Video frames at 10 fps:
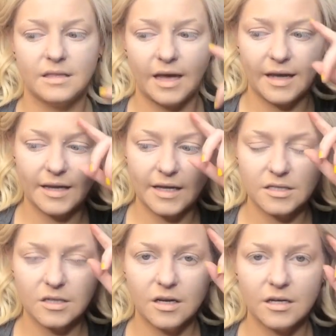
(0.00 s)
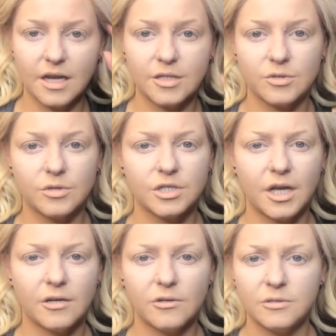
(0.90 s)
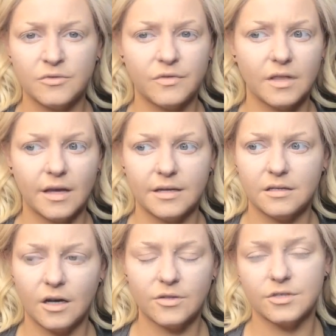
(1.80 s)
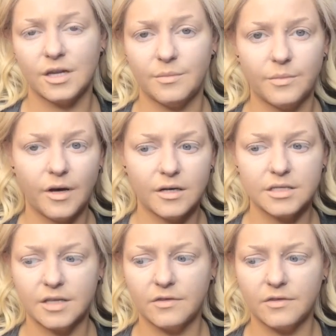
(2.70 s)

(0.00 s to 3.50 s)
That has a lot of natural shadows for like under 10 bucks.